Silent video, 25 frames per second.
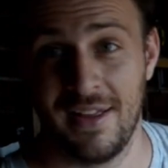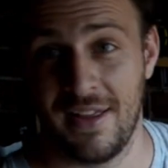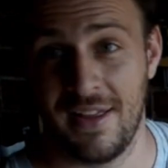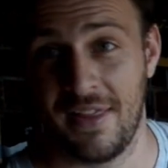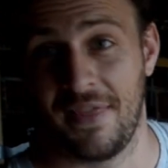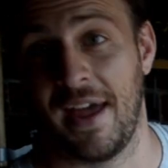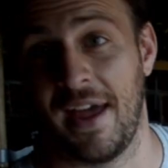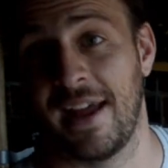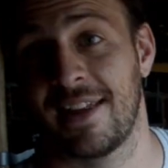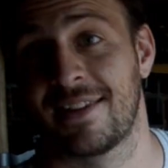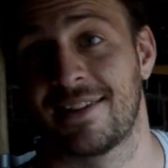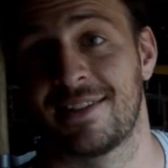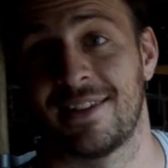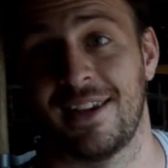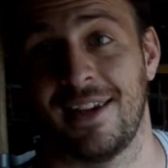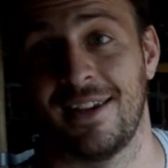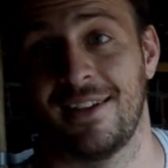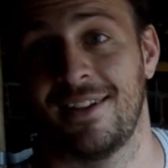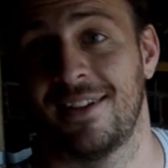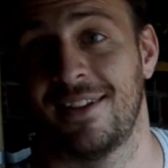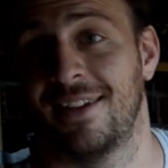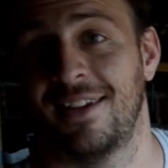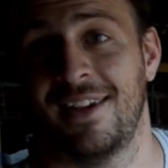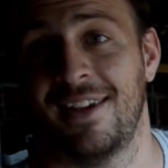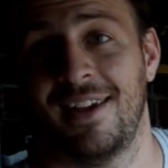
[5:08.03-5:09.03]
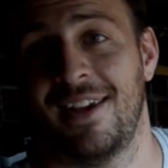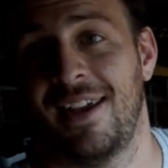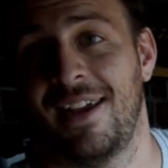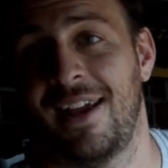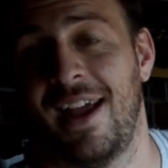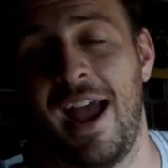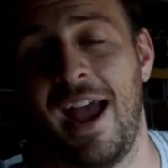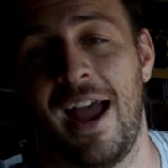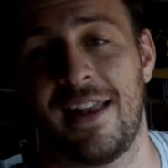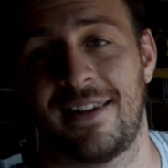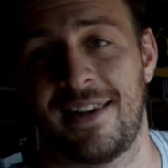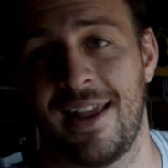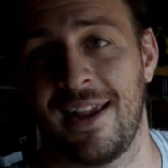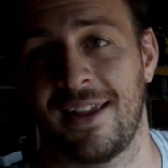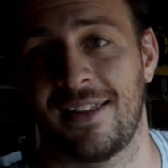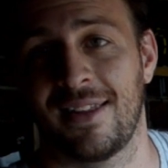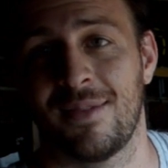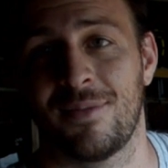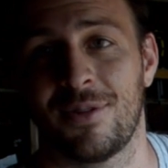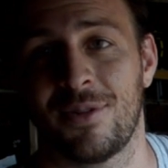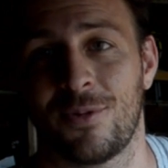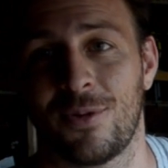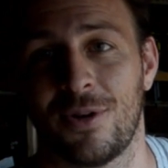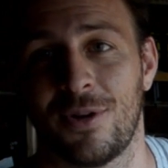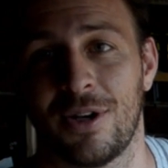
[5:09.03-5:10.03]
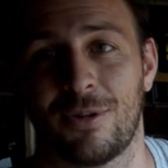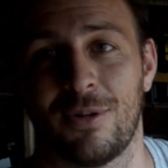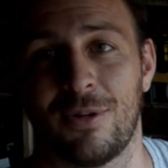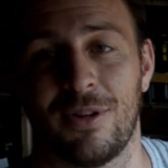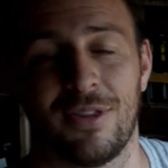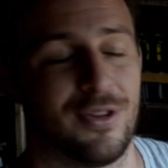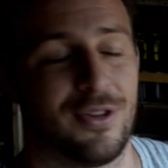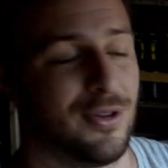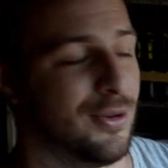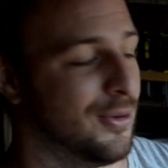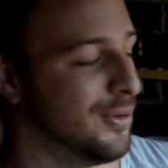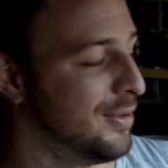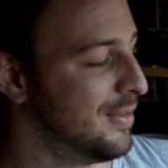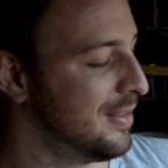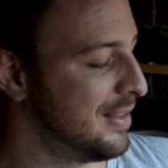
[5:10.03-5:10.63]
That said, take them to work with you.